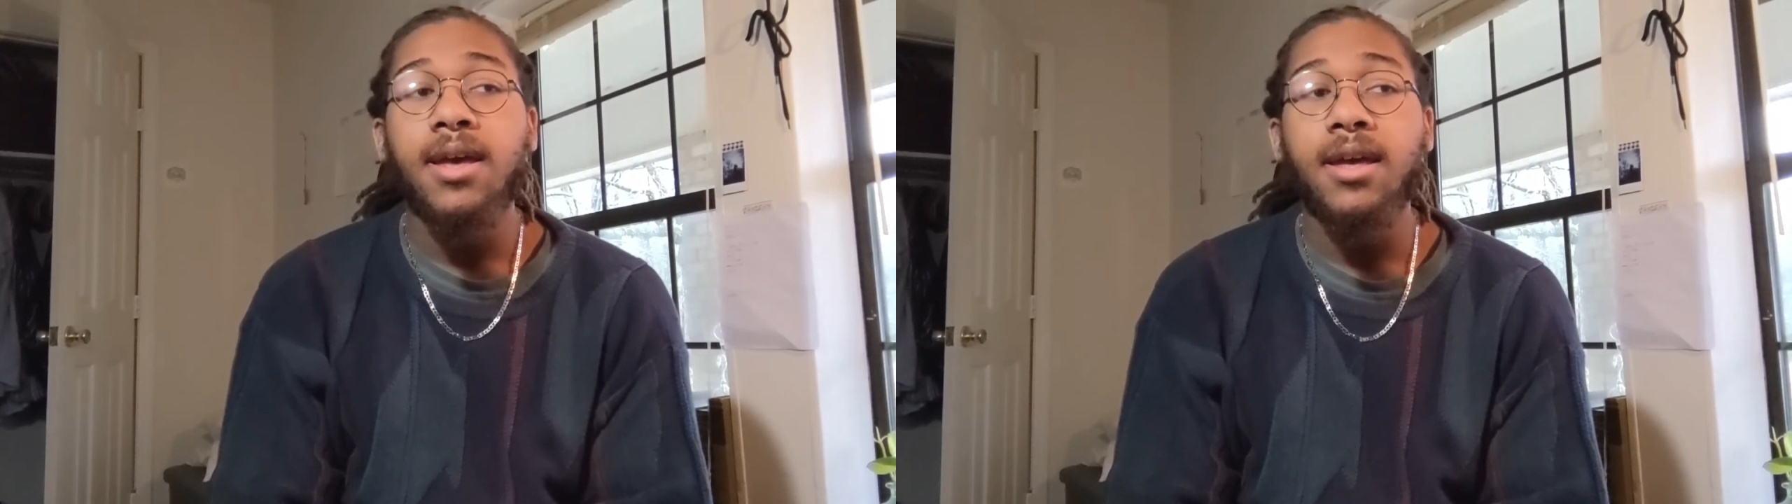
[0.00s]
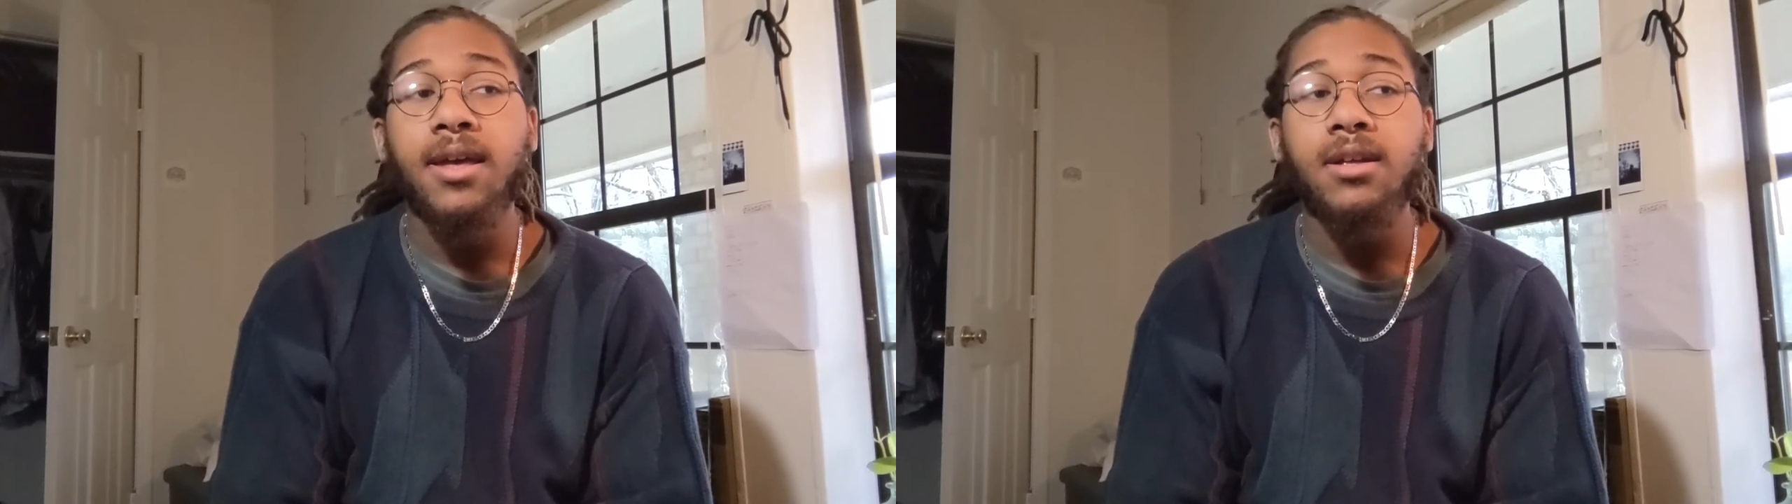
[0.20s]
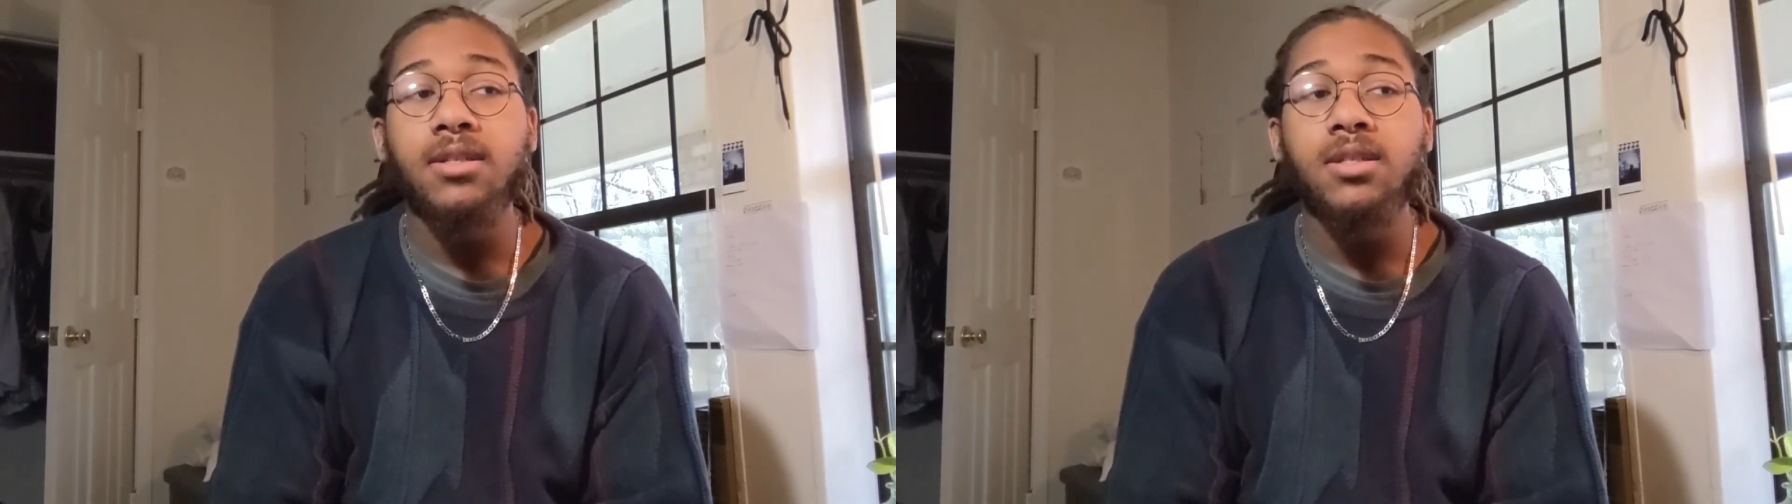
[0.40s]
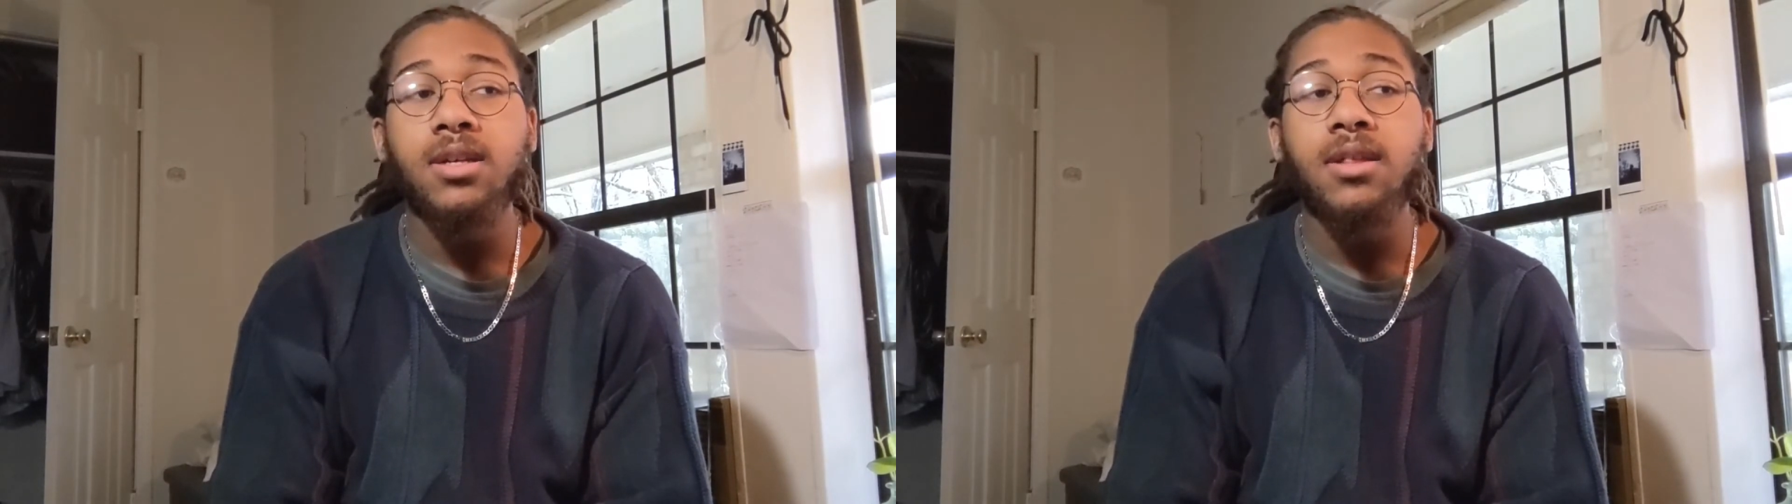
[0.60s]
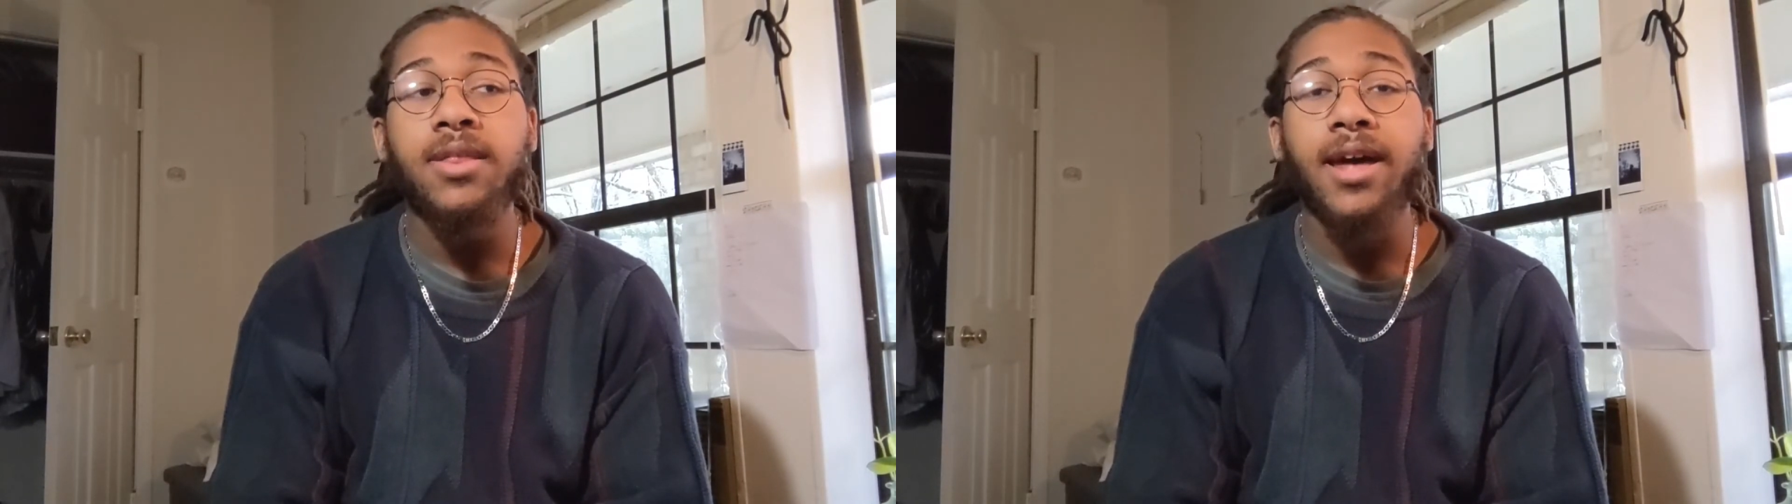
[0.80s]
is
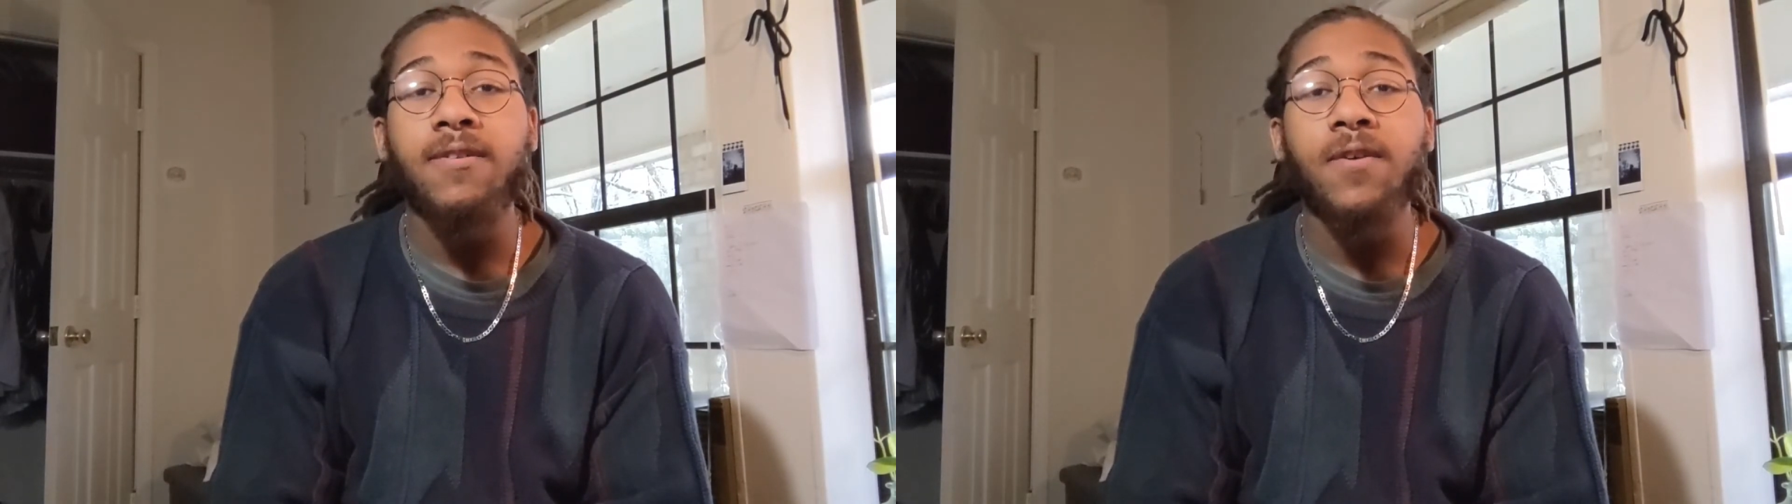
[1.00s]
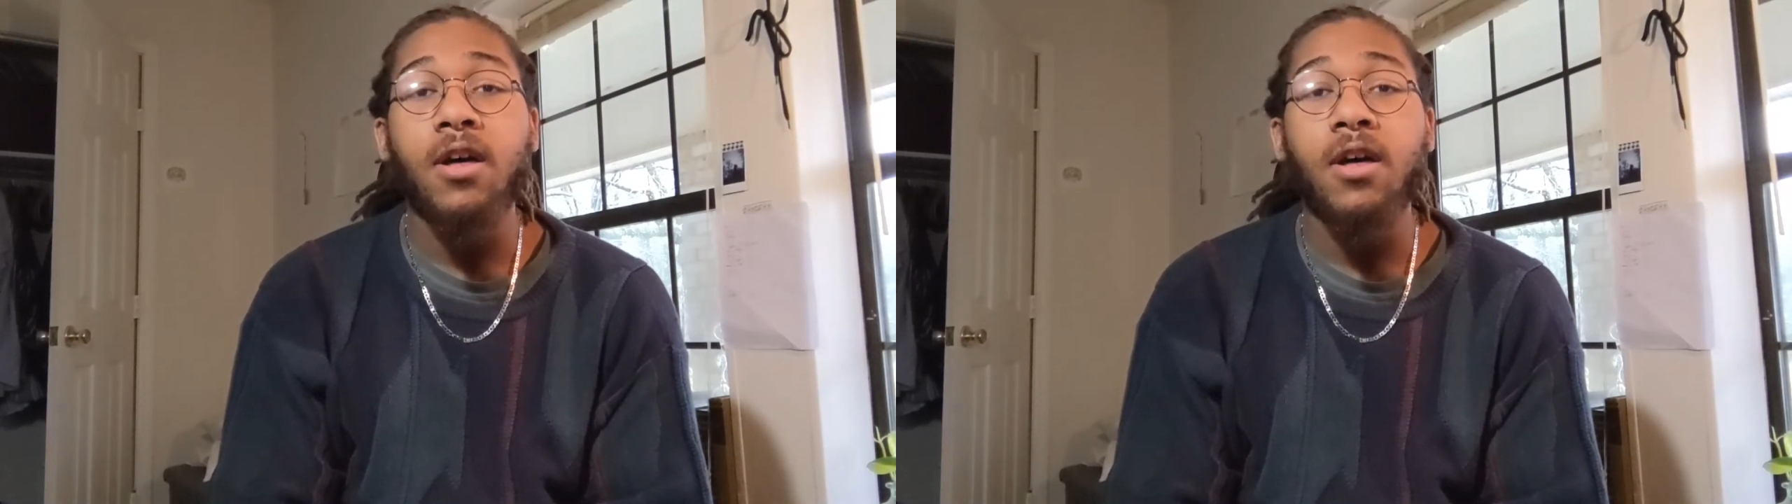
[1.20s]
that if